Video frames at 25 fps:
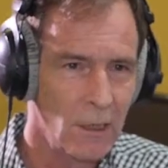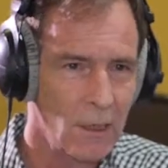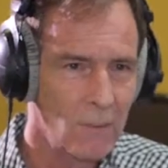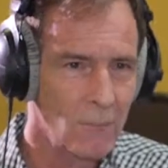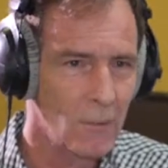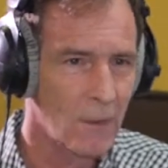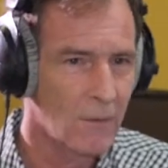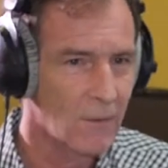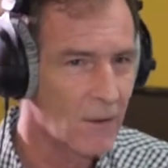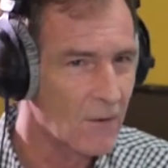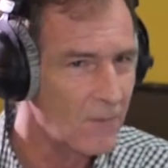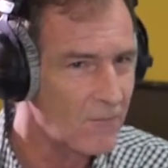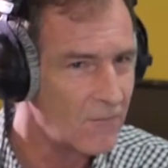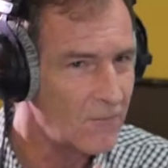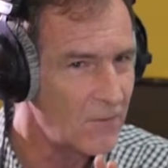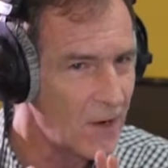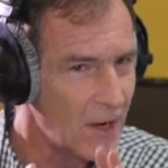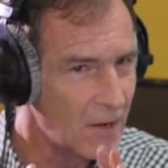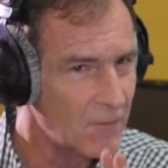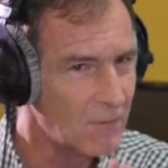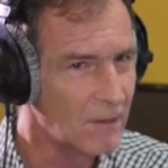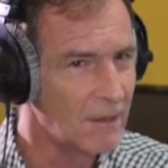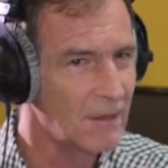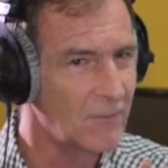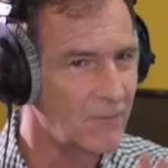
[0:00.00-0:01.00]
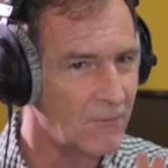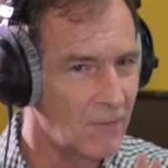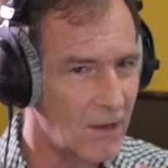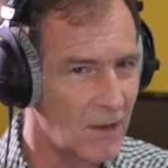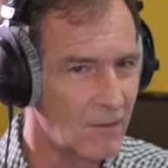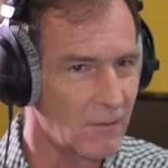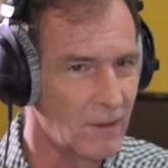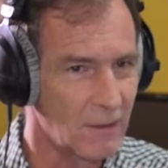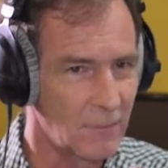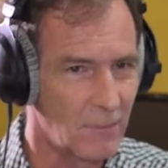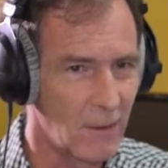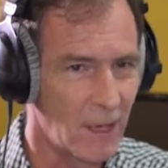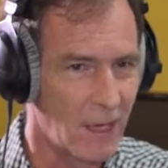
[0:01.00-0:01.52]
but the very,
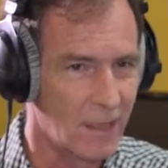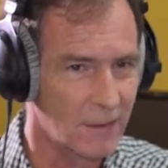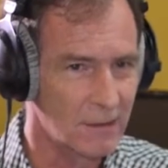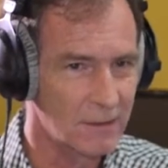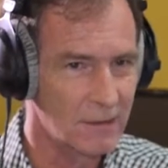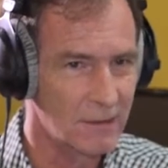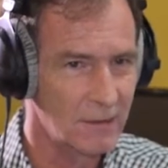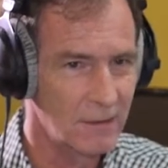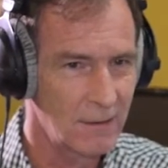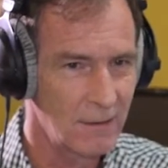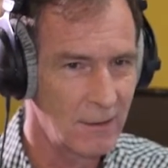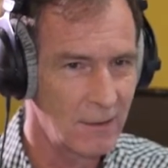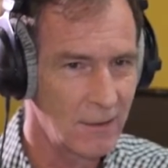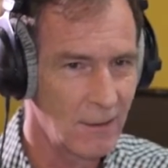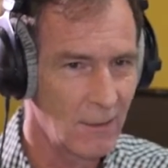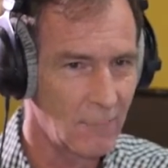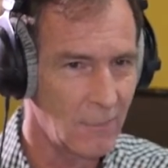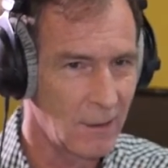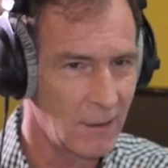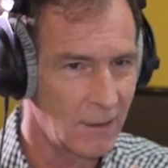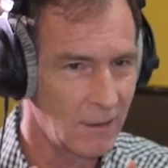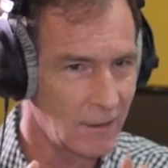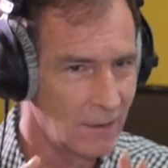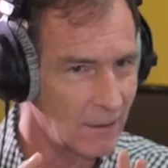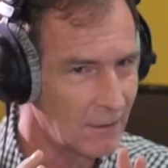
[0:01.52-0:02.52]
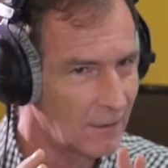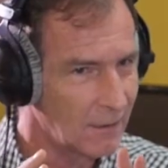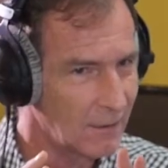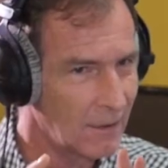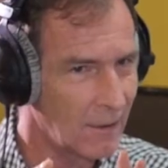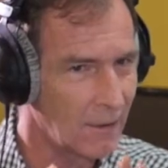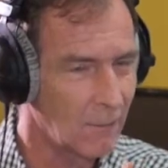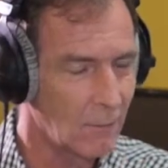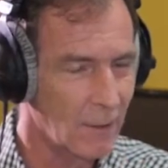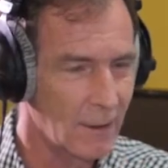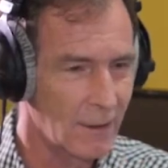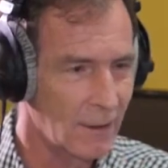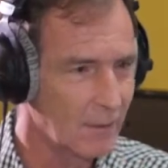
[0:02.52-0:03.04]
very best... I mean, you
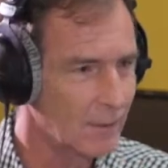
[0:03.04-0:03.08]
know,